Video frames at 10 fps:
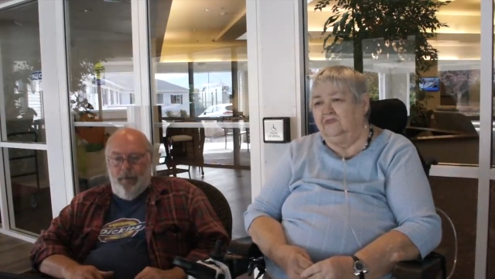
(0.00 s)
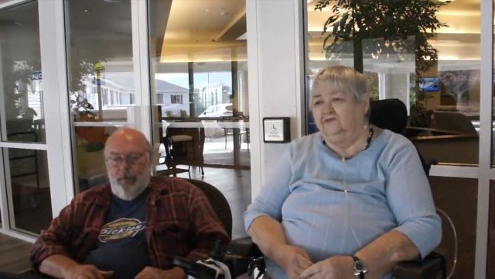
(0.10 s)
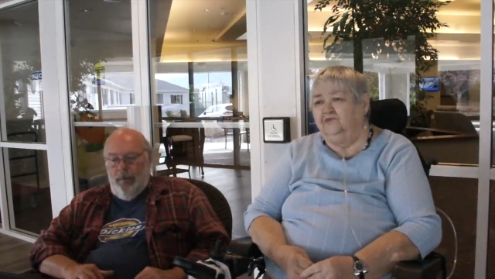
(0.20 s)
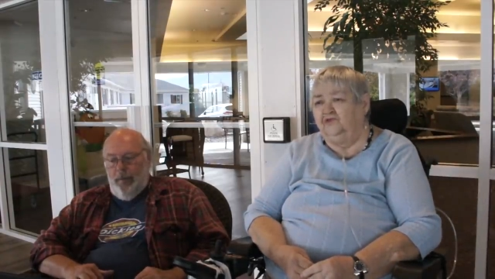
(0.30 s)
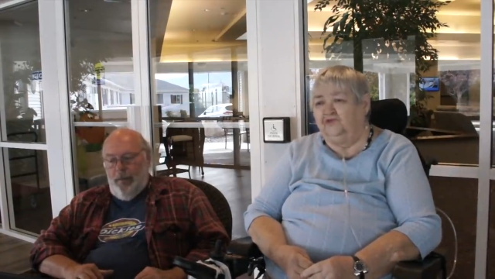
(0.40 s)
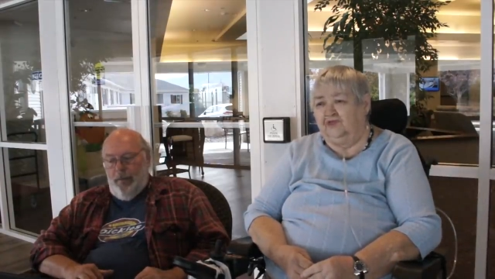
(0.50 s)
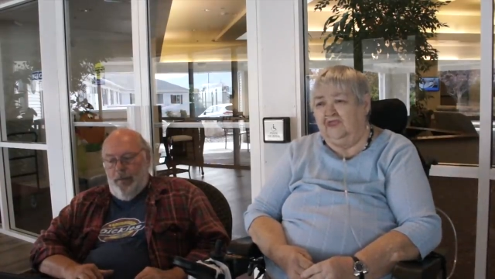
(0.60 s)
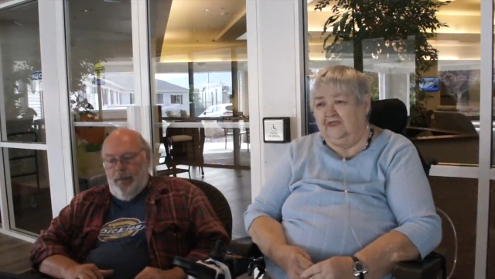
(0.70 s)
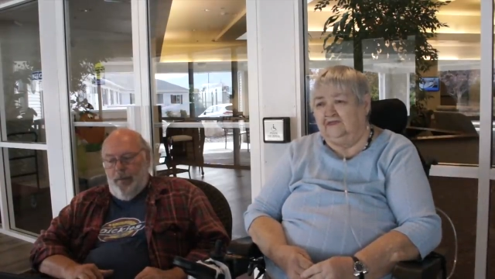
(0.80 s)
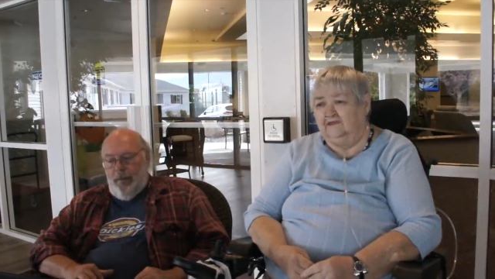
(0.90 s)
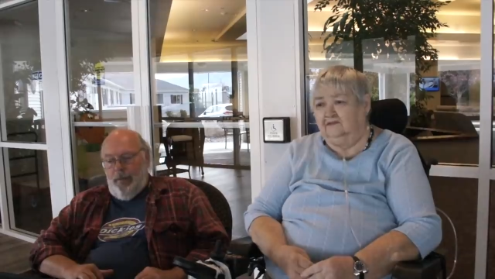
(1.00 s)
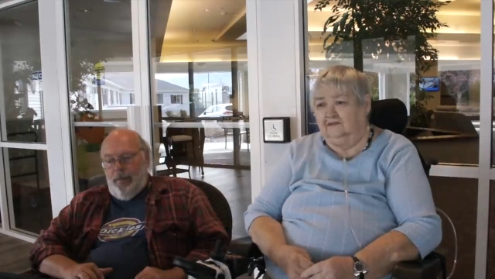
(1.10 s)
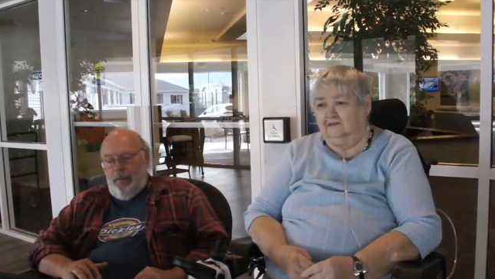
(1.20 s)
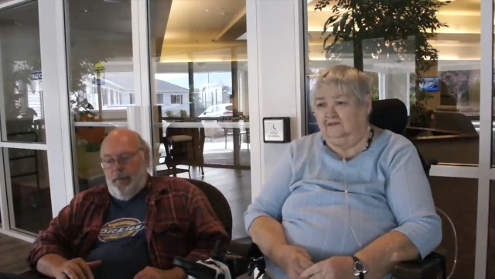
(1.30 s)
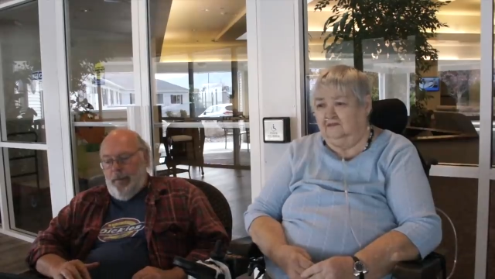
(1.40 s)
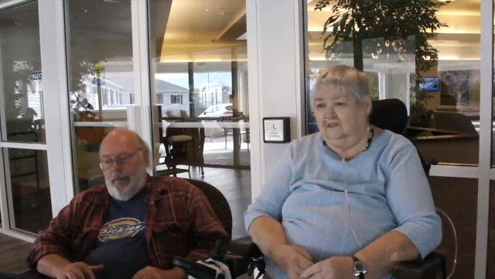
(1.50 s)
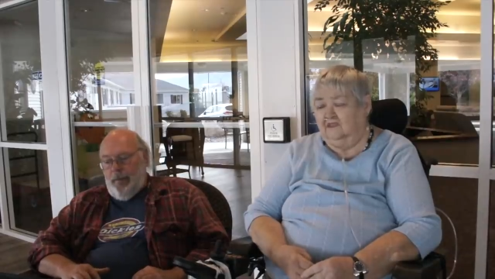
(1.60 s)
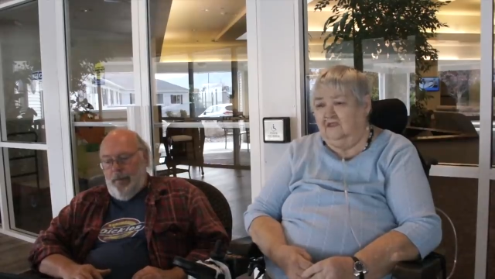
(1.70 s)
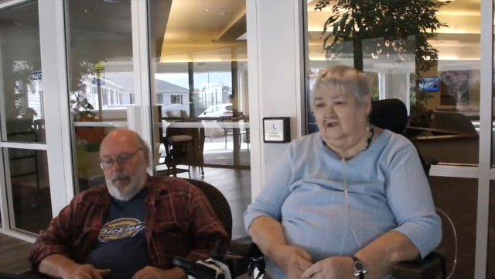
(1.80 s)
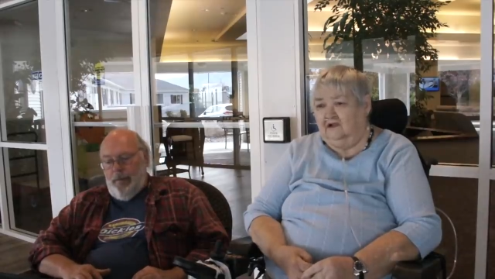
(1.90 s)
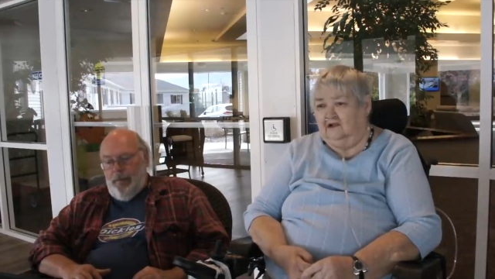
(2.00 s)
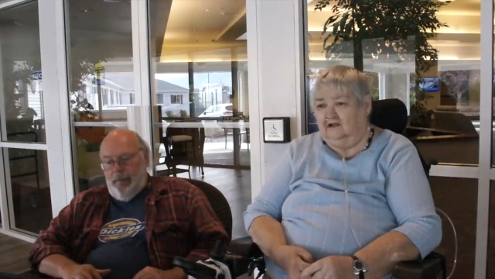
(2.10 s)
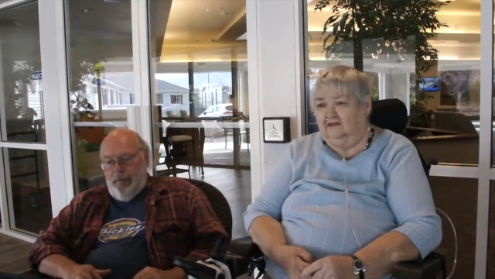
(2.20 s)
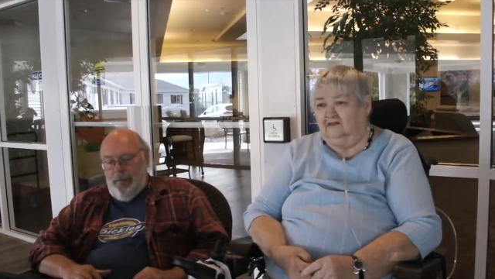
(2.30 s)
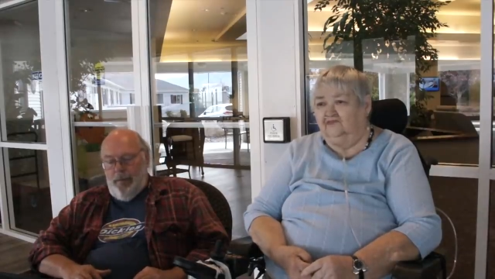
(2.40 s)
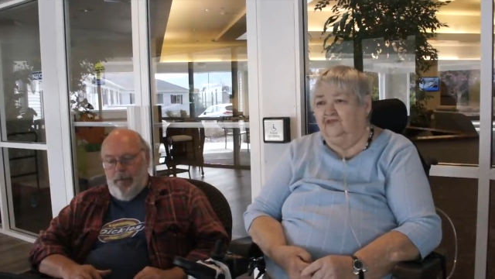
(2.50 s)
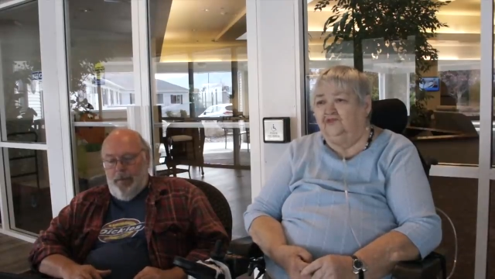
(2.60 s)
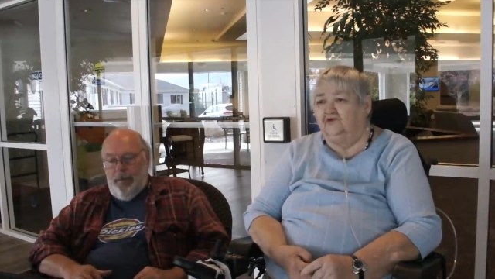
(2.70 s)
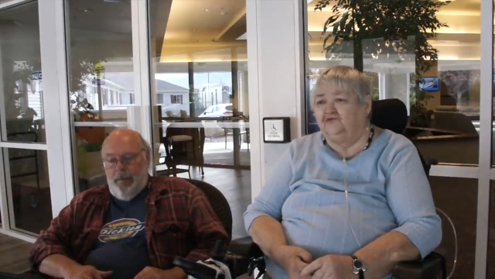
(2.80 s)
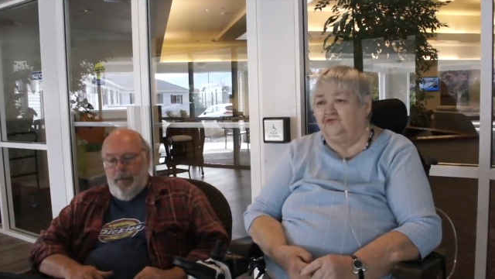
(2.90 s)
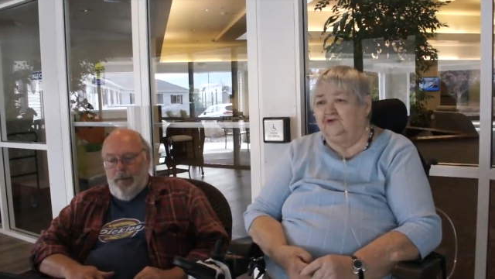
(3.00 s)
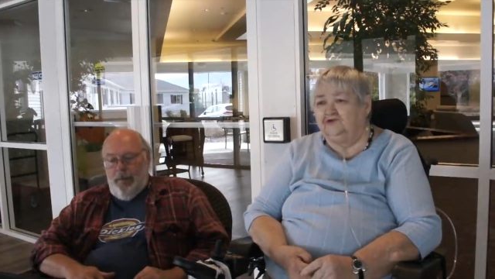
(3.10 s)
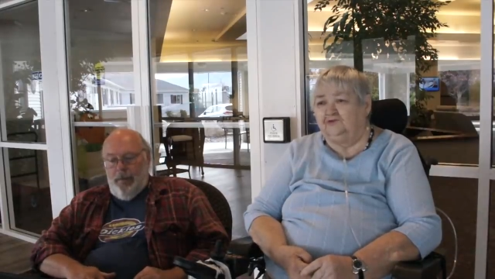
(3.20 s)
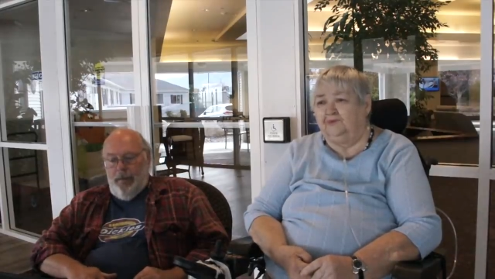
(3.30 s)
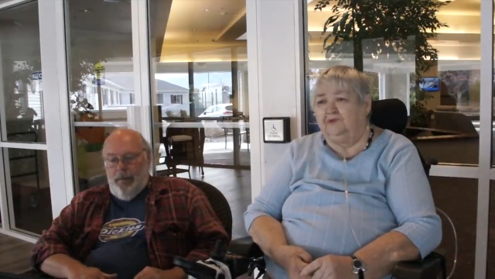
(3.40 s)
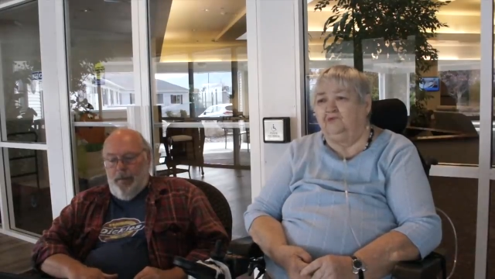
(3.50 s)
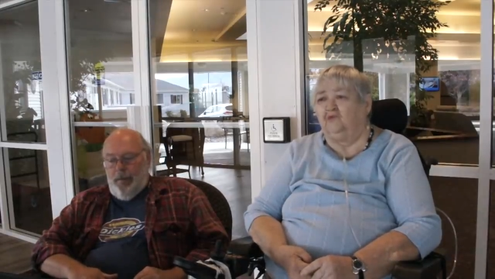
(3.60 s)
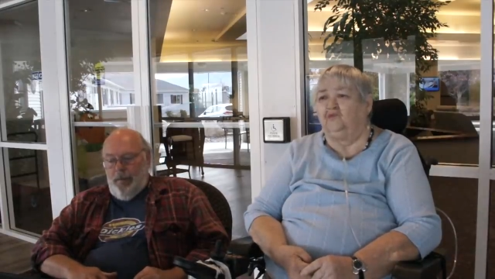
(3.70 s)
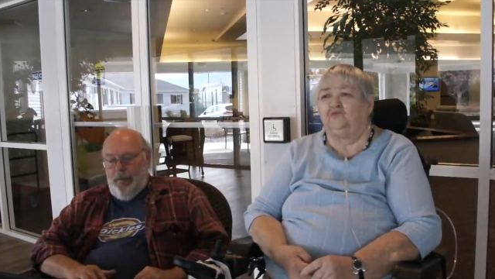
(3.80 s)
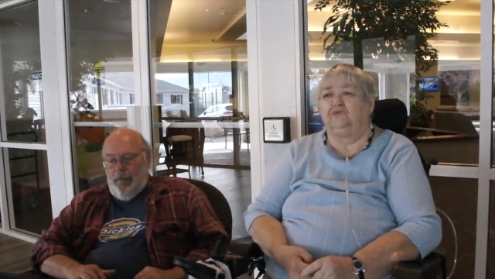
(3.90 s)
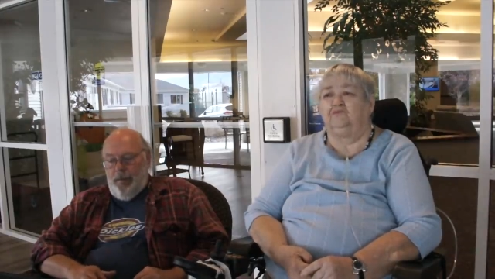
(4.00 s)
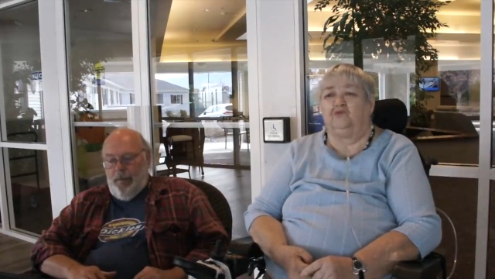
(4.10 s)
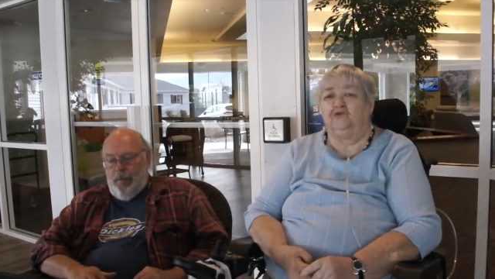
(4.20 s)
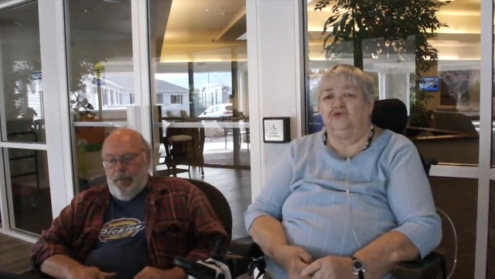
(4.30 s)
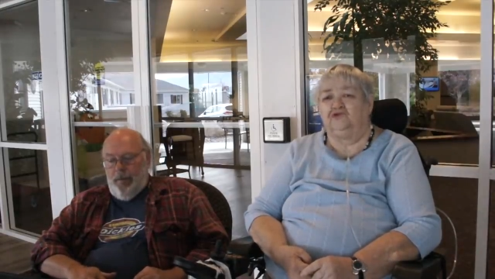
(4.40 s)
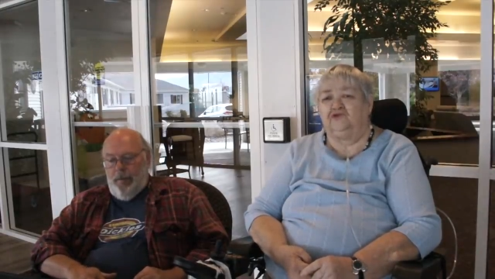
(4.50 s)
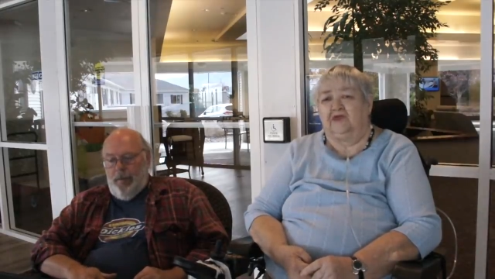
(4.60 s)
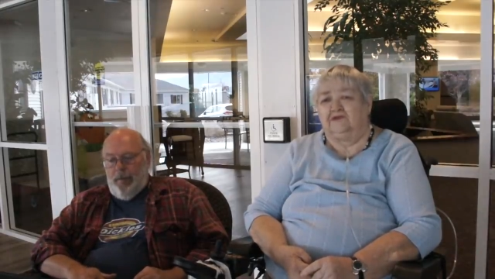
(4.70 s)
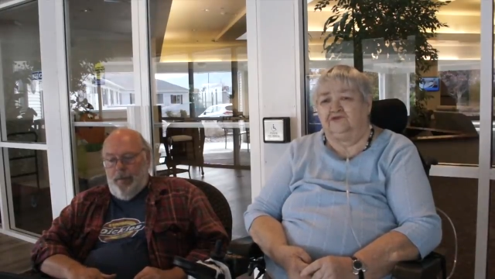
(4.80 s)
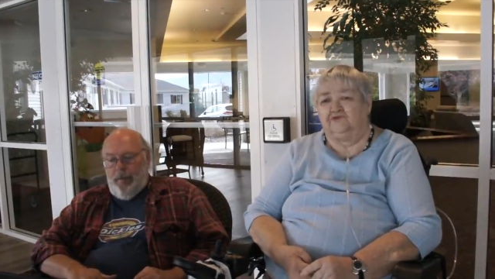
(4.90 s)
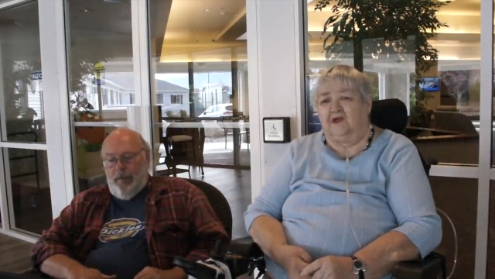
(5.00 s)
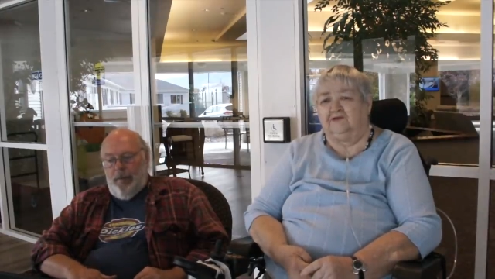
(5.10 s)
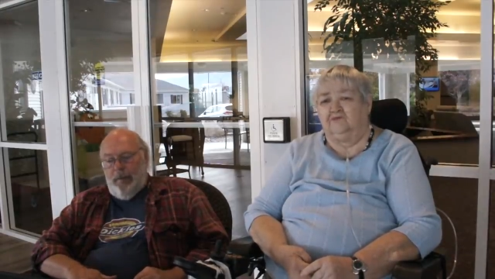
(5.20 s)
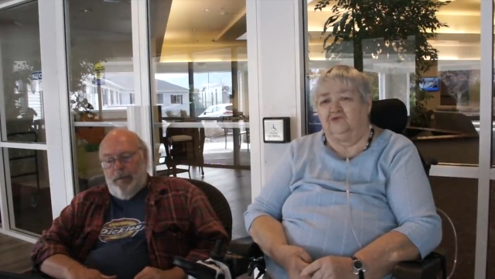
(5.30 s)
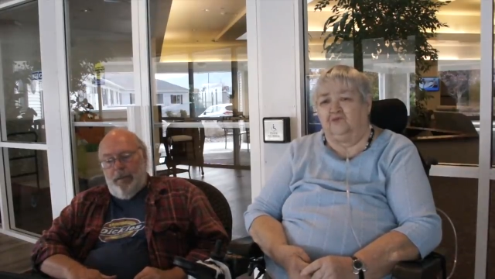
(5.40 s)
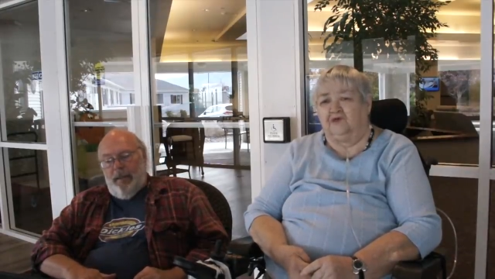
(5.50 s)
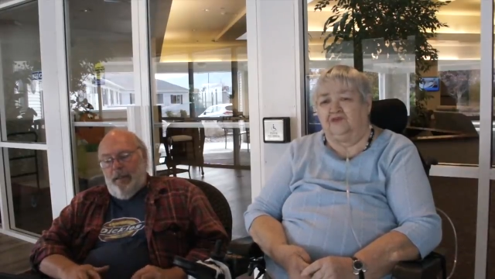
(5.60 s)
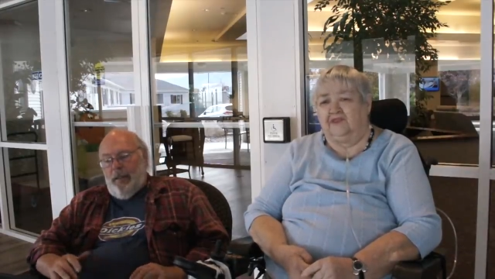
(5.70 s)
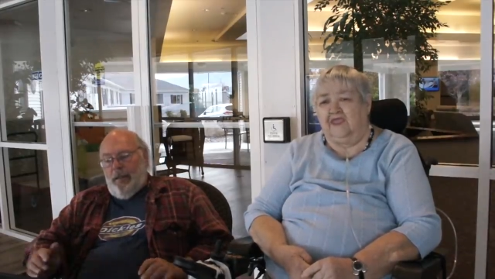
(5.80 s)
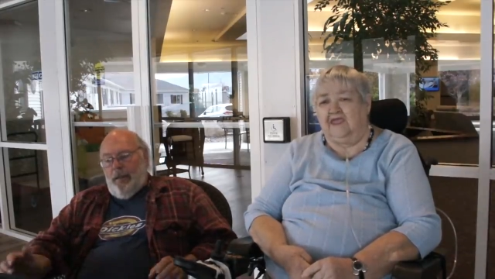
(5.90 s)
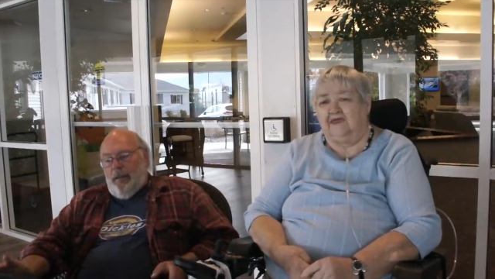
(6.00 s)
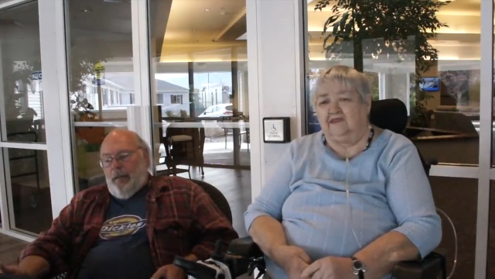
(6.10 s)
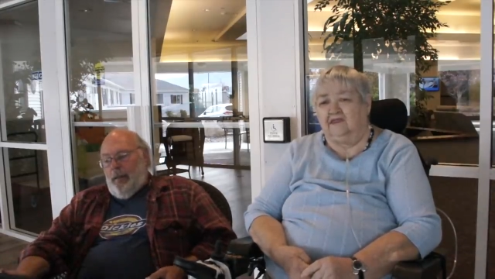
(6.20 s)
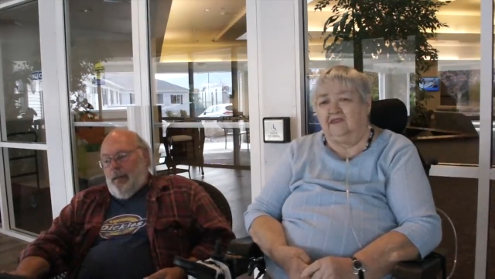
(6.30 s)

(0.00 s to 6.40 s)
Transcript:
Speaker 1: it's sad. But those rich people weren't satisfied with what they had,